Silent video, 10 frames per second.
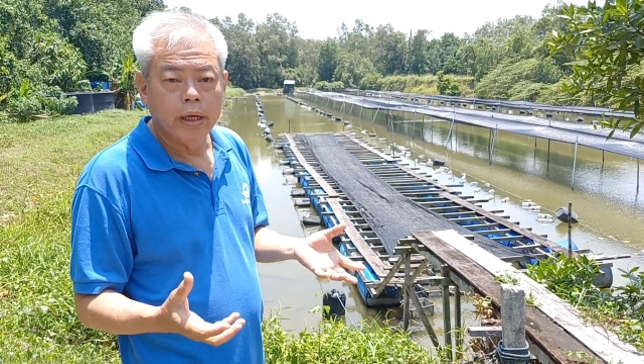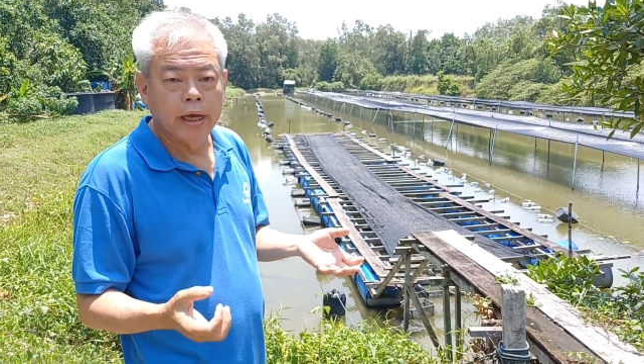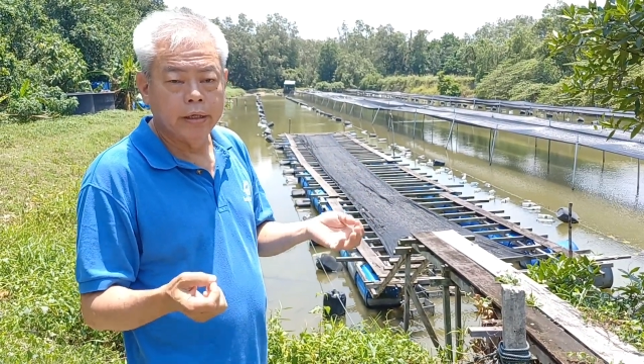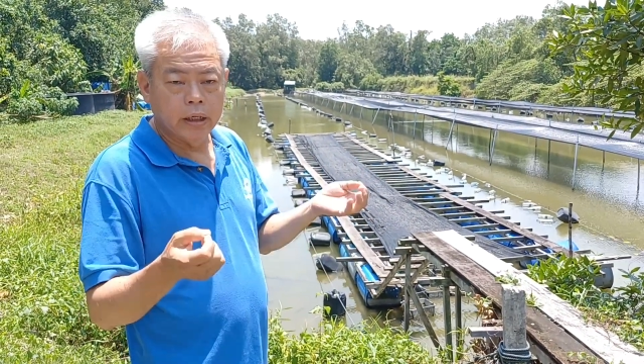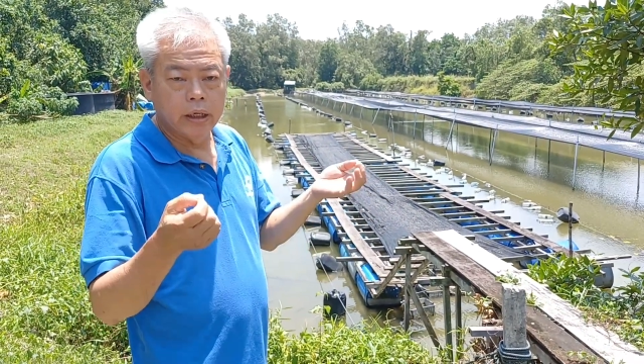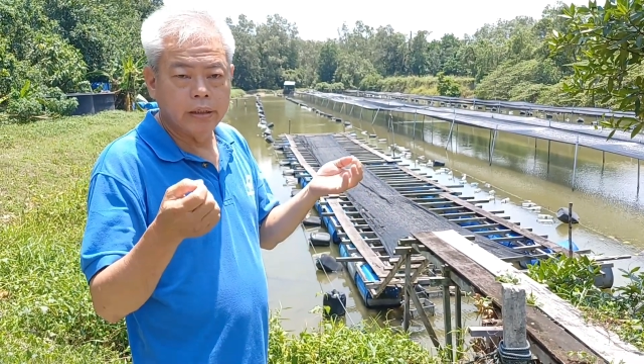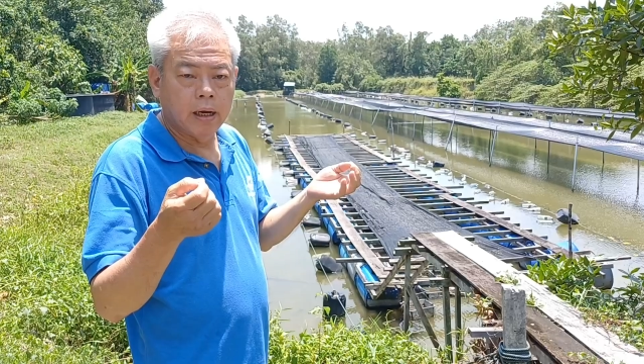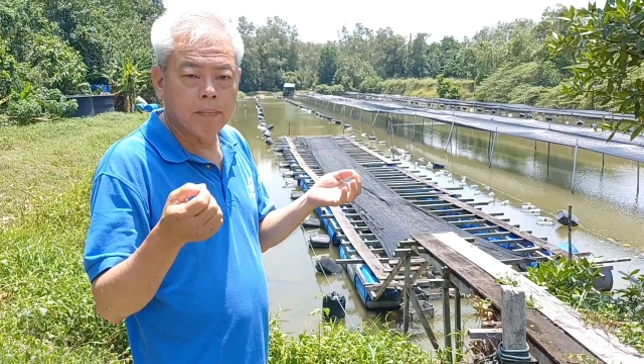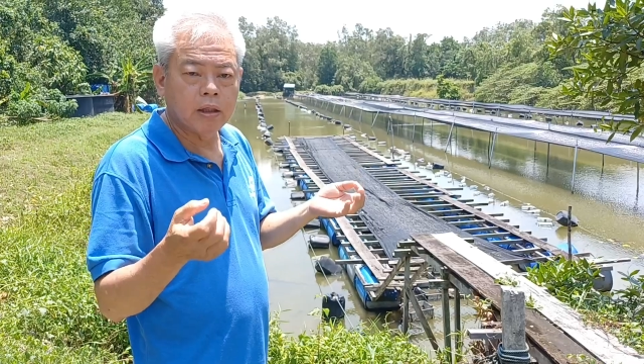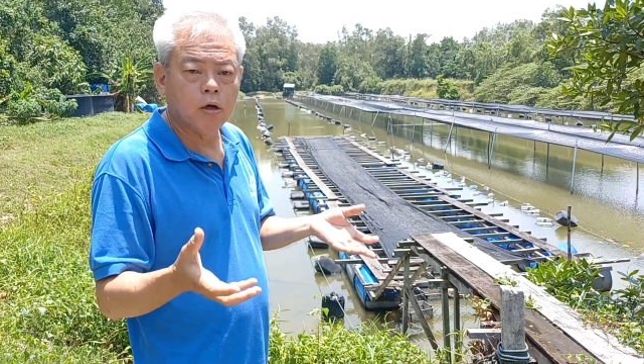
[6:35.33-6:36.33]
And their
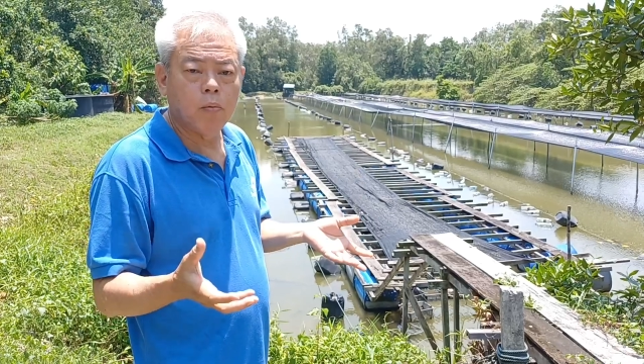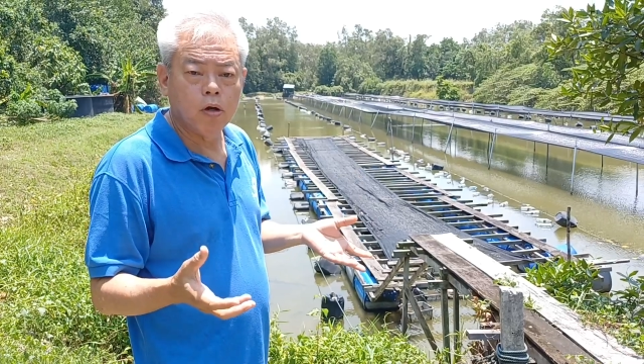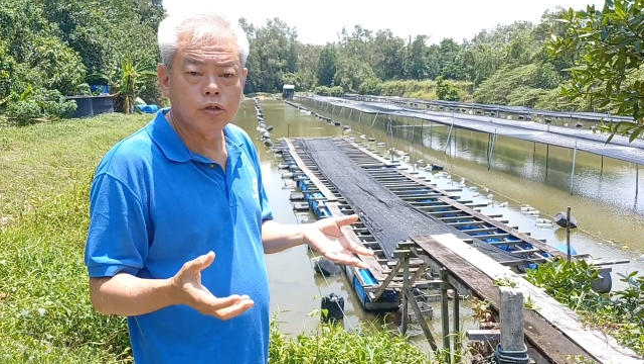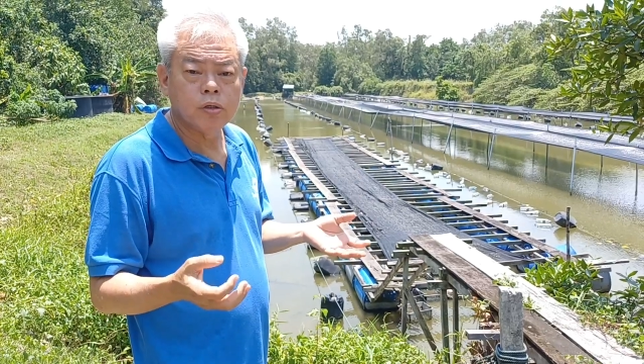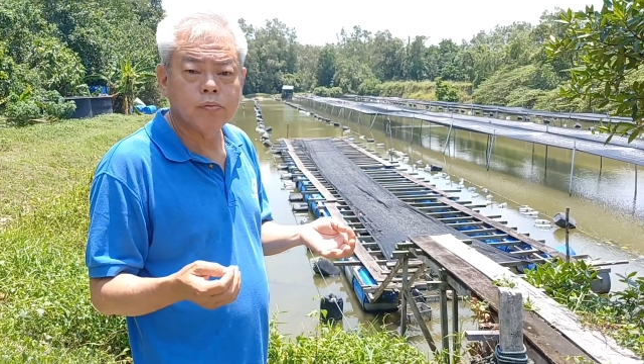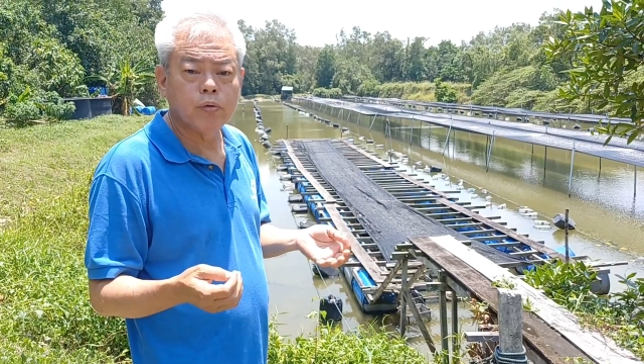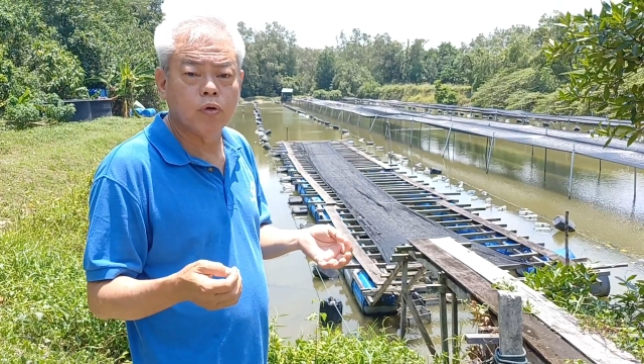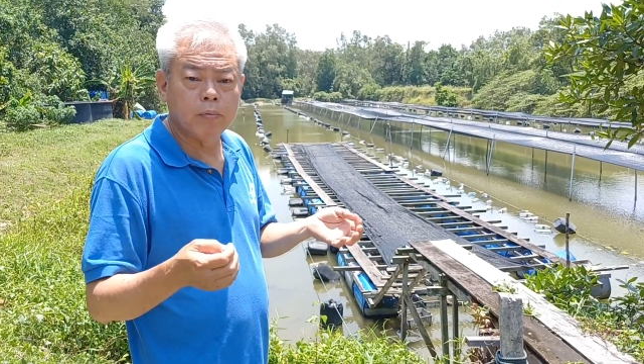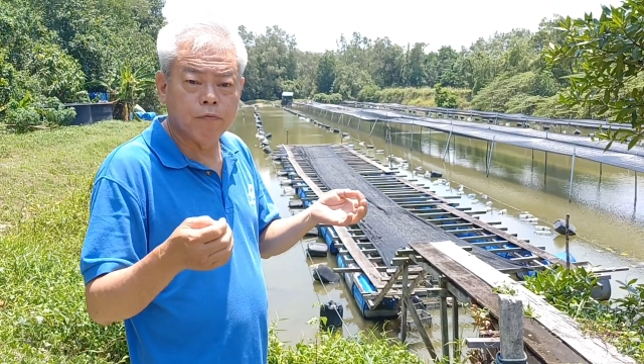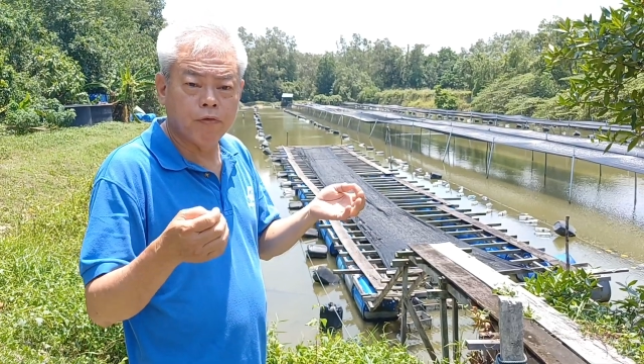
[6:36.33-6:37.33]
metabolism rate
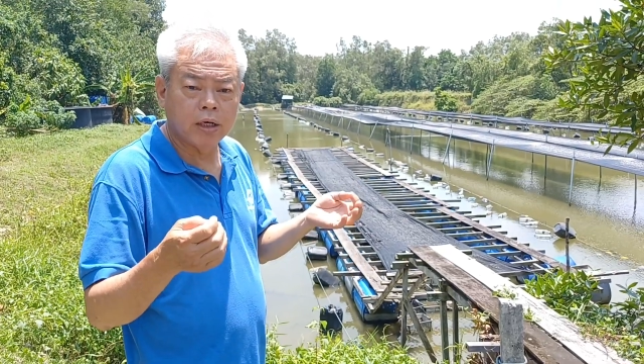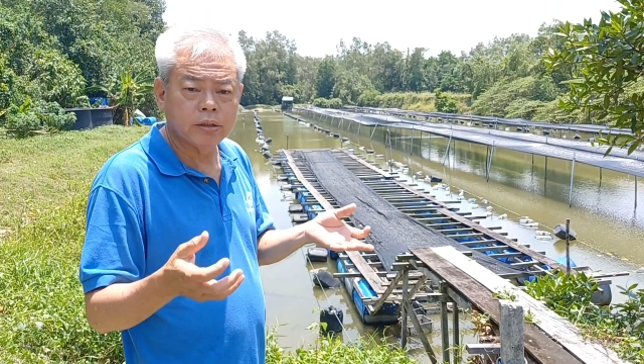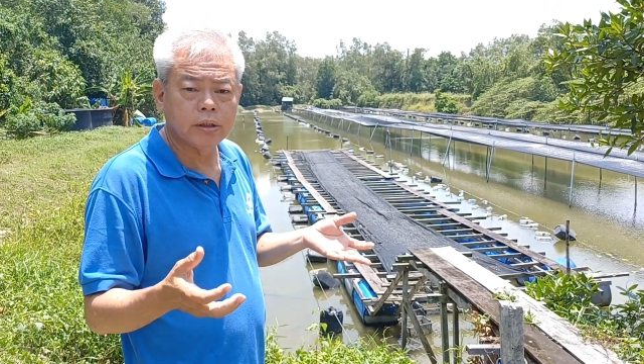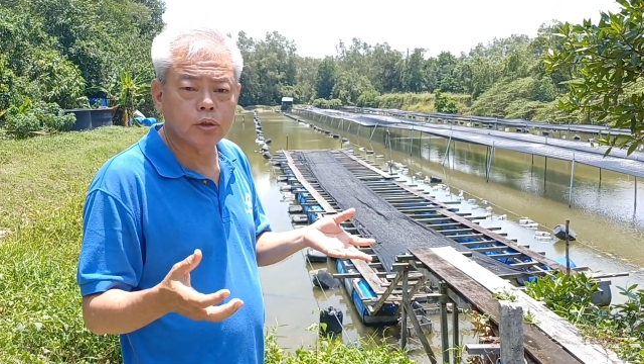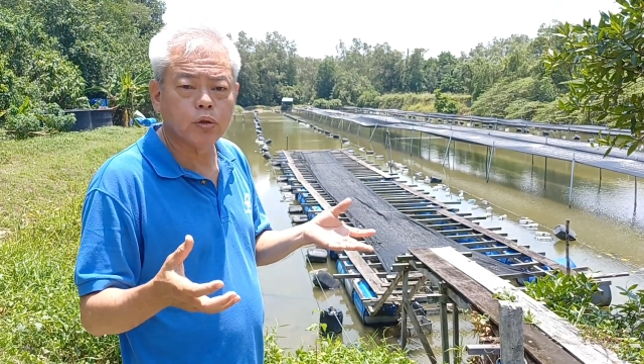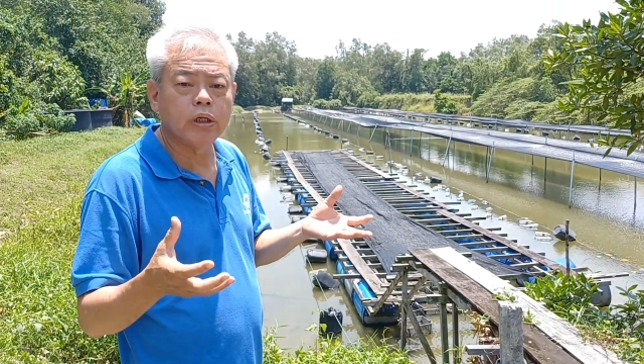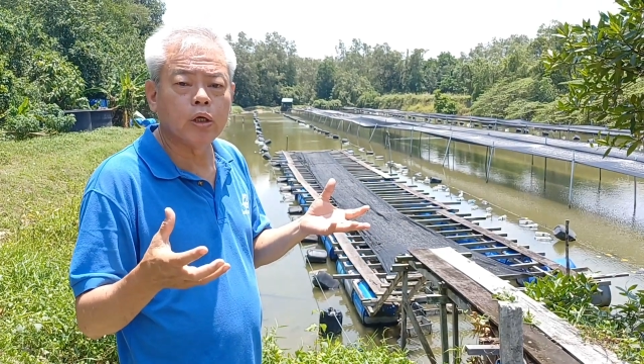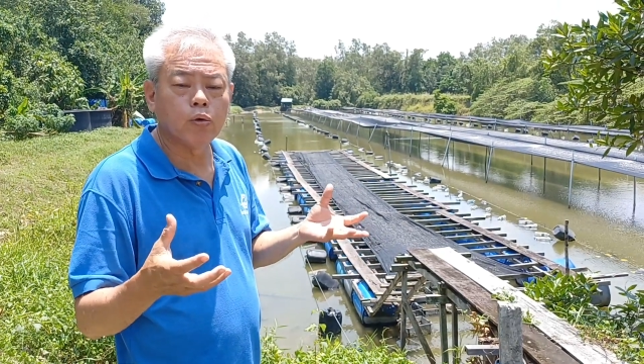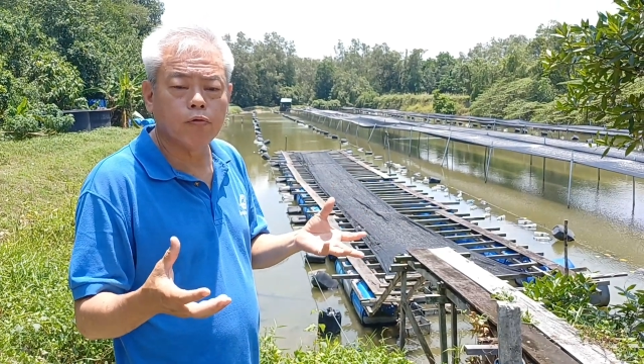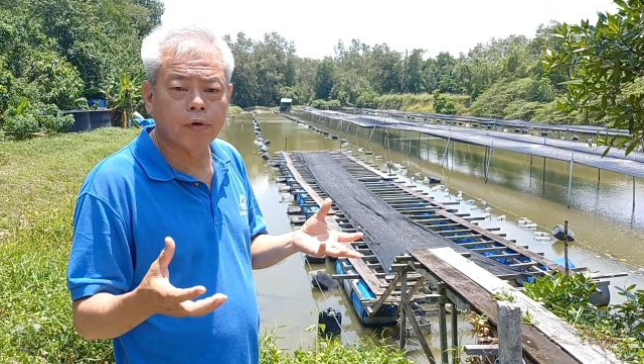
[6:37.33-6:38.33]
will be faster, so they
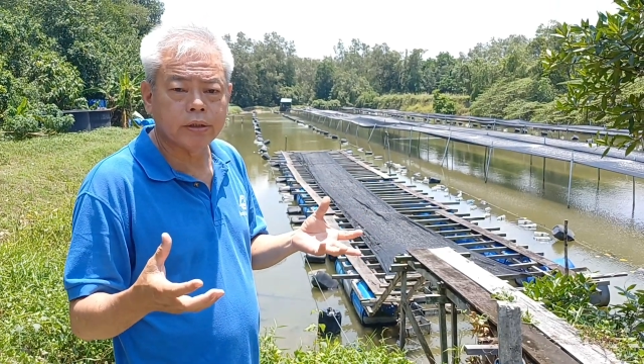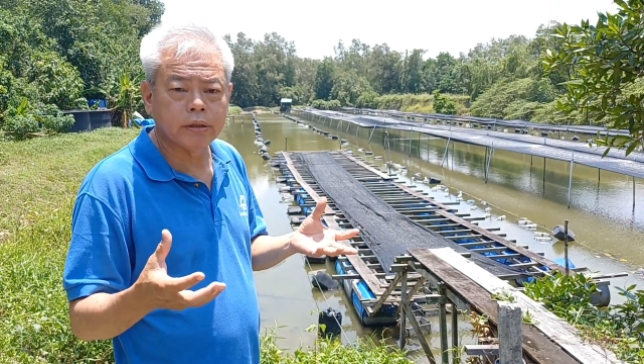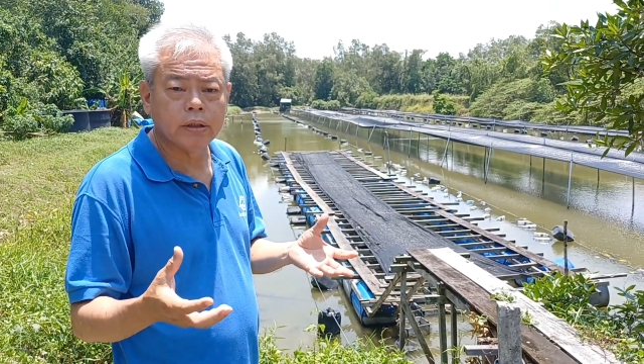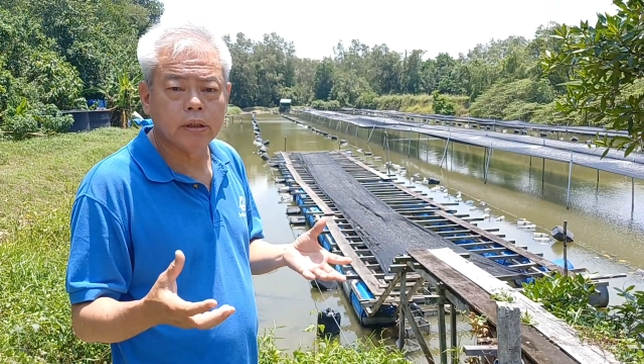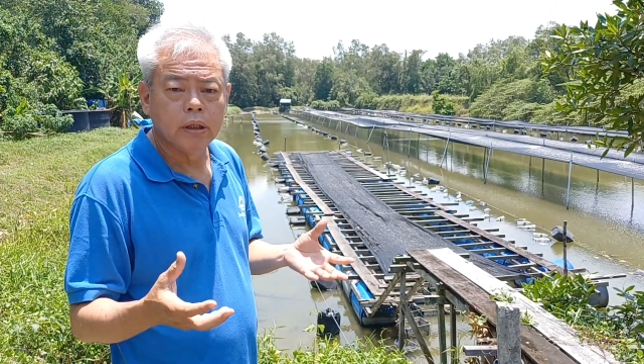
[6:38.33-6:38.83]
grow faster.